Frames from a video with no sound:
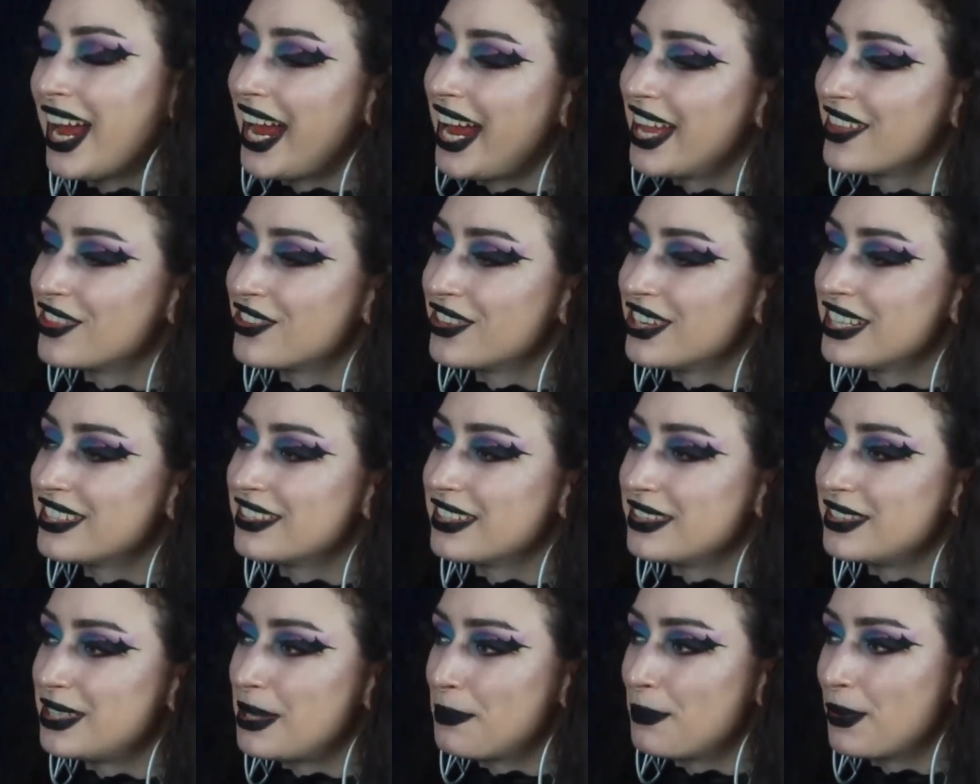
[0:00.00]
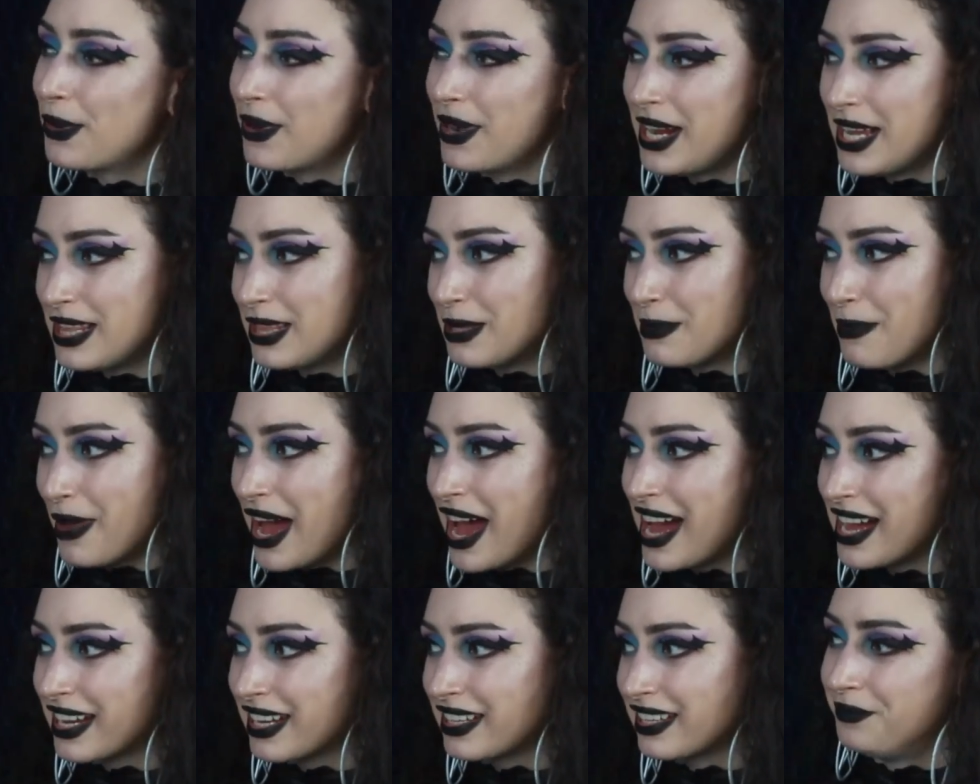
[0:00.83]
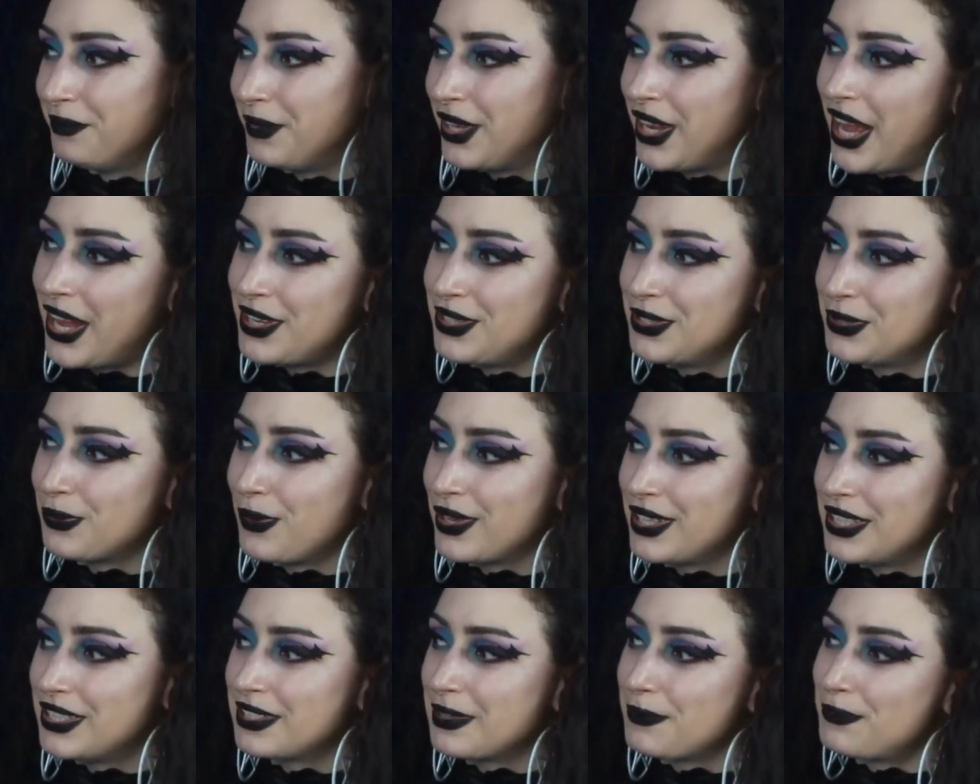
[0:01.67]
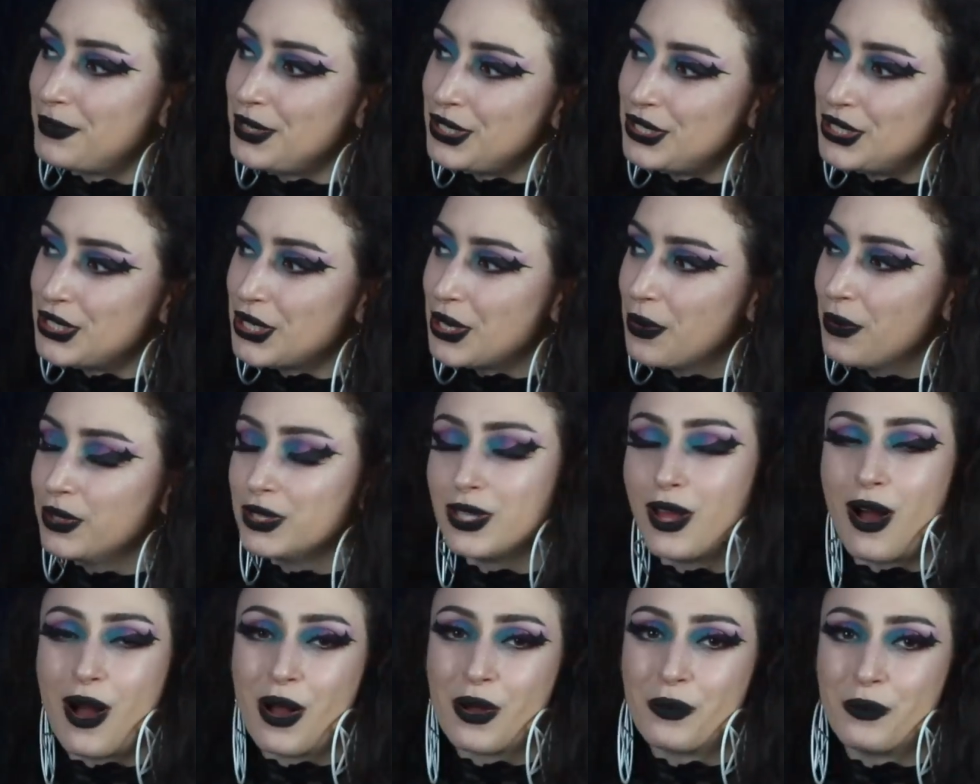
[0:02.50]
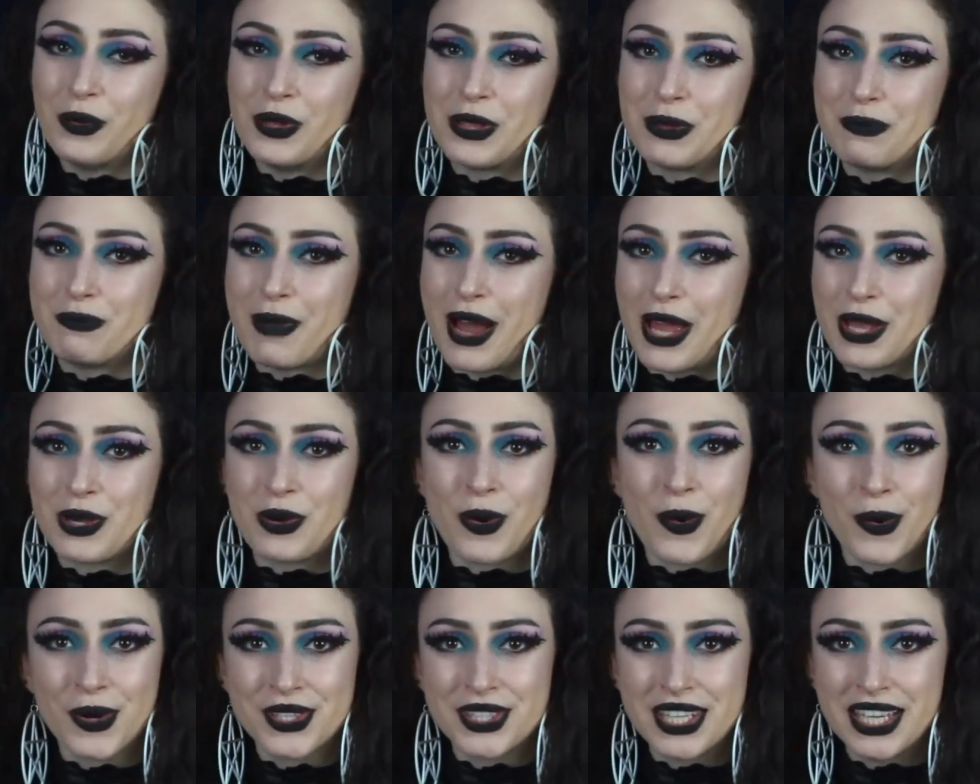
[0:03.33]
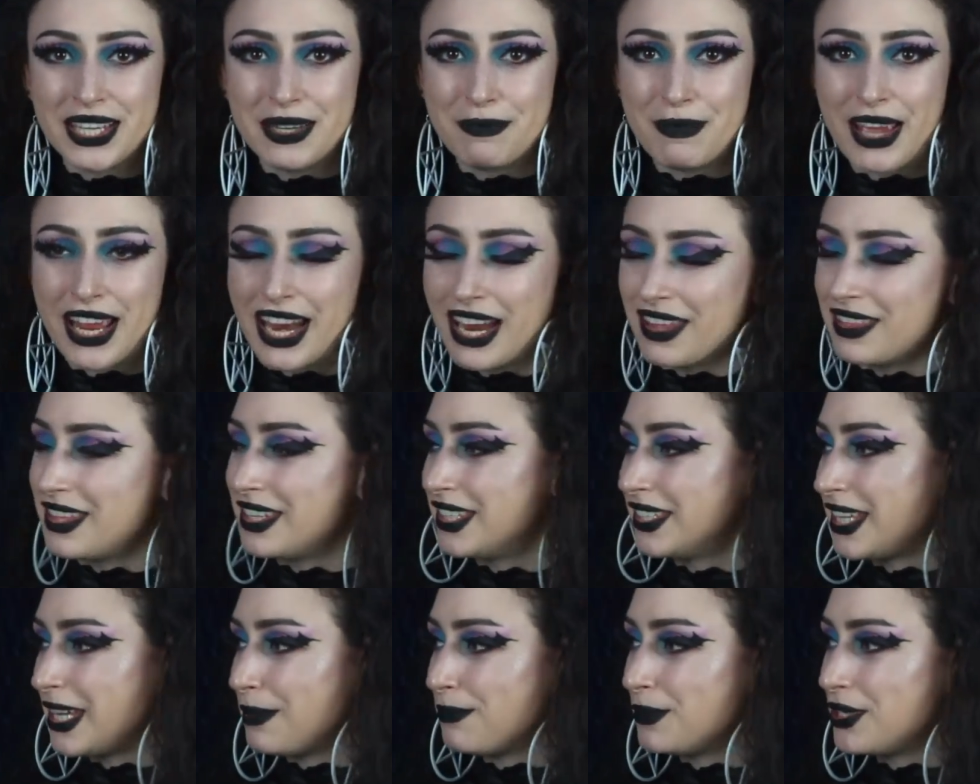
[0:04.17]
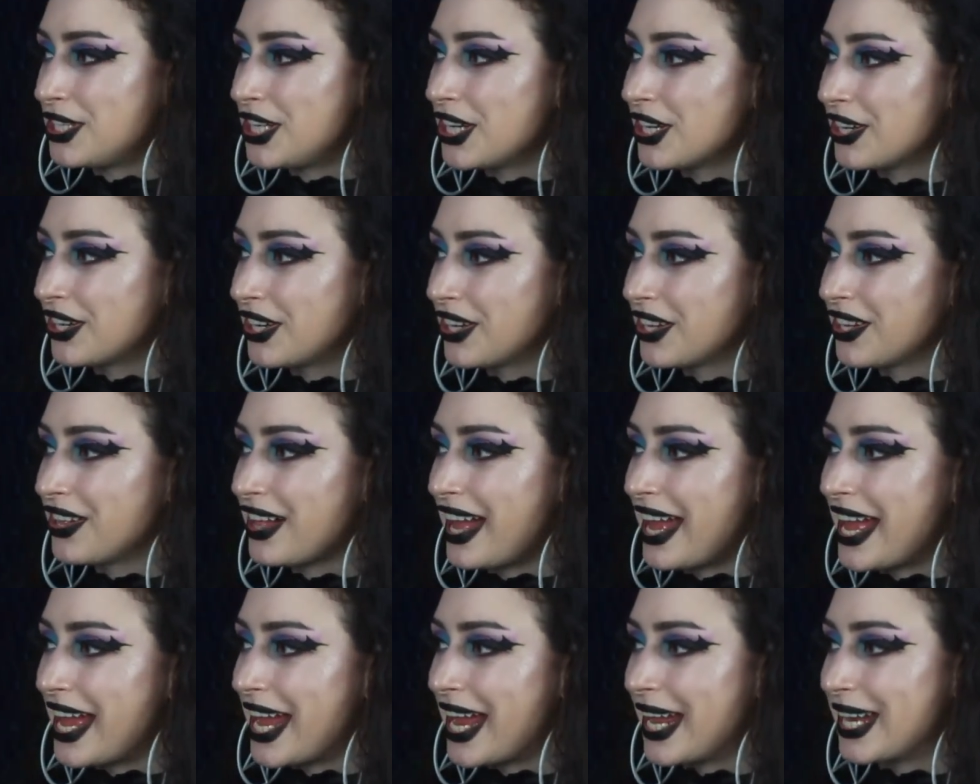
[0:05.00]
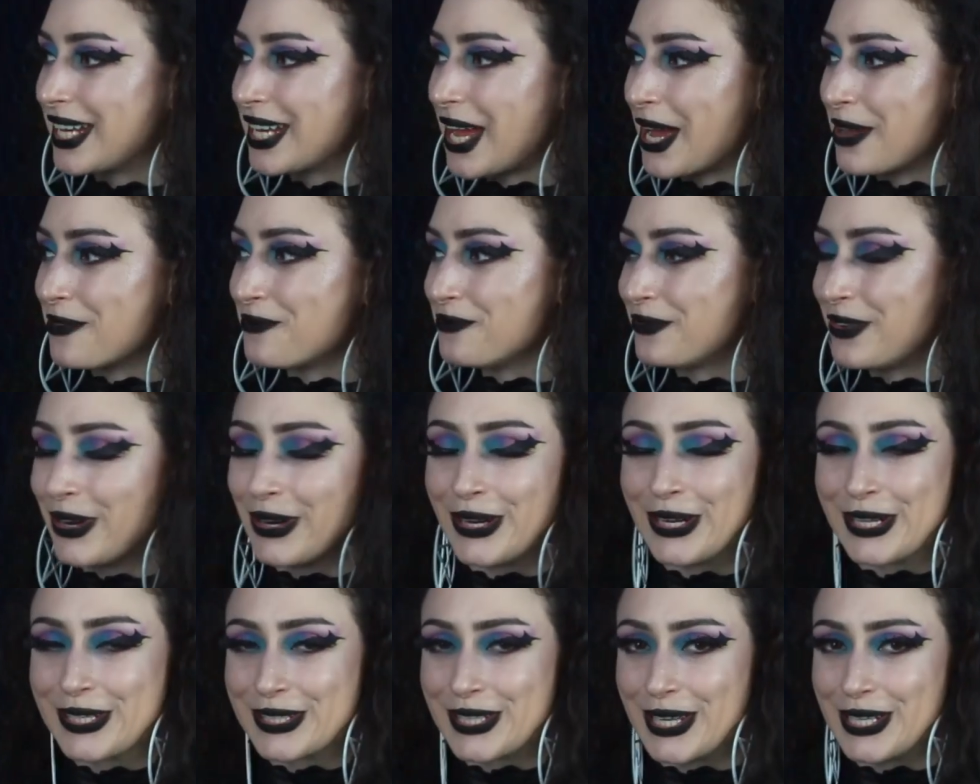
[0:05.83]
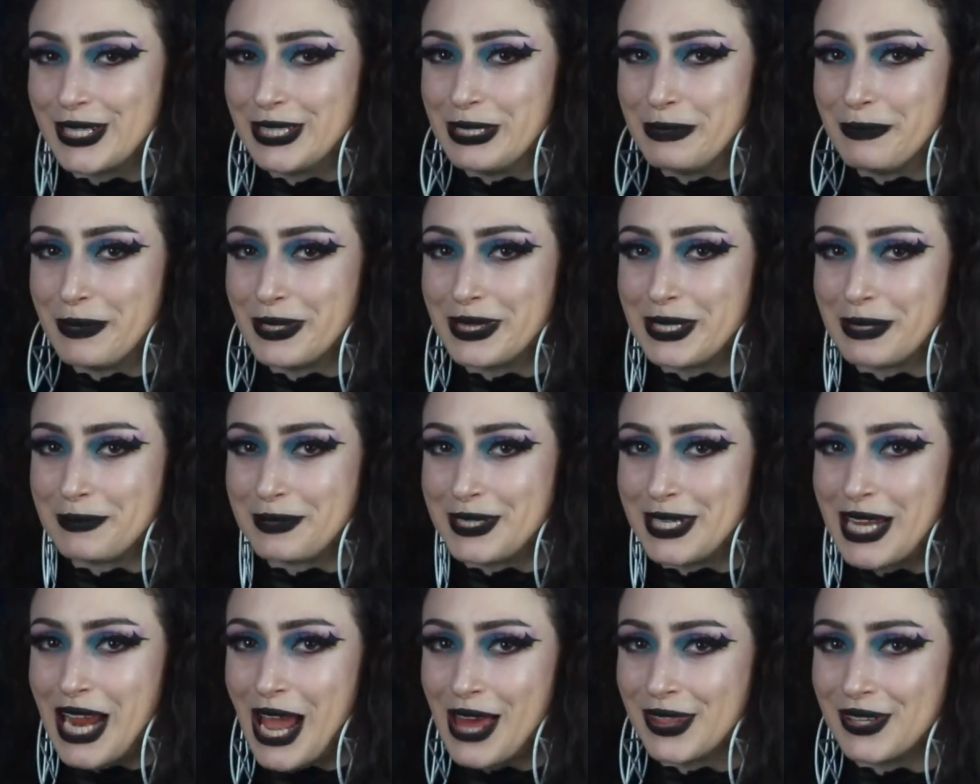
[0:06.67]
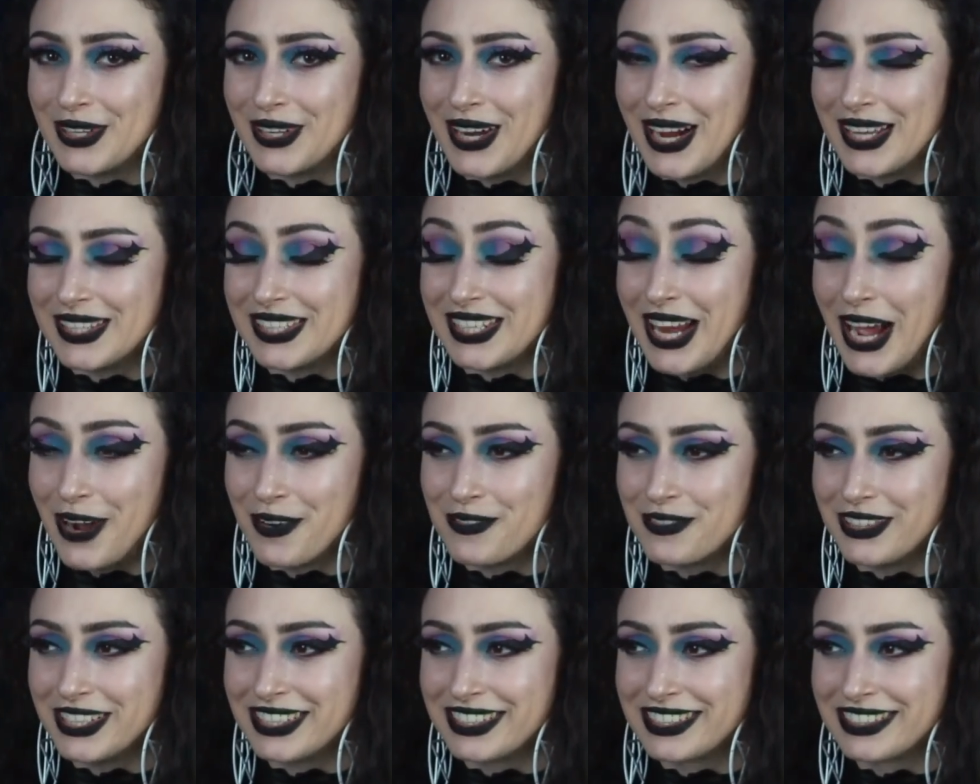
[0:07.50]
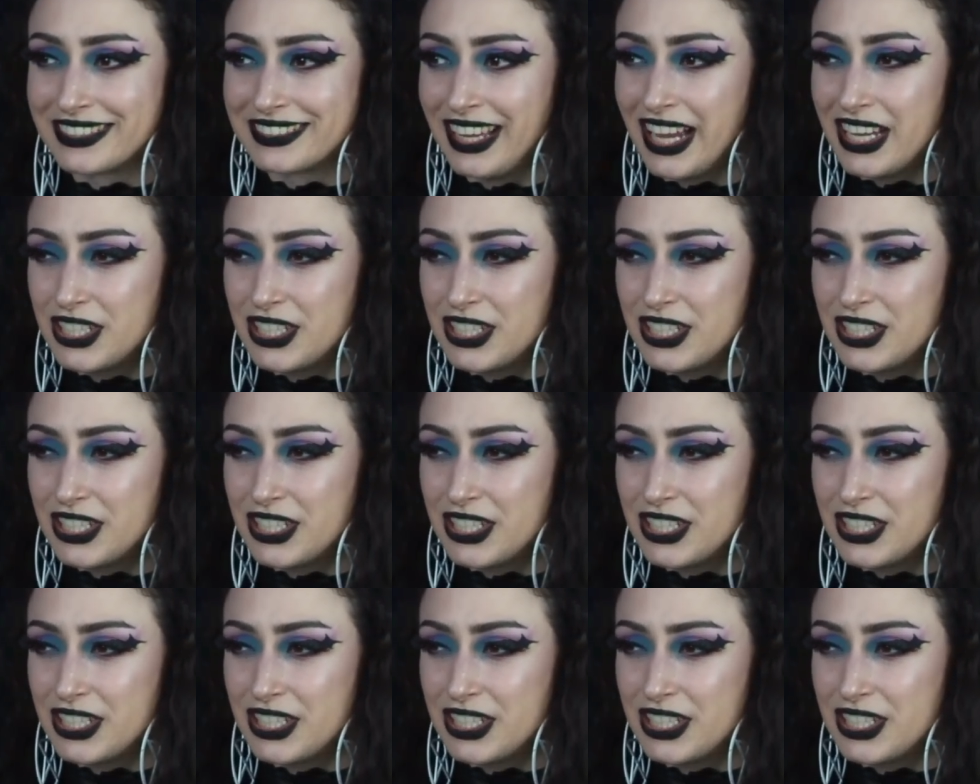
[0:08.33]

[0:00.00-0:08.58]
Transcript: And there is a zipper in the back. But I just wanted something to go along with my corset made out of the same material, and I'm very excited to put them together as an outfit.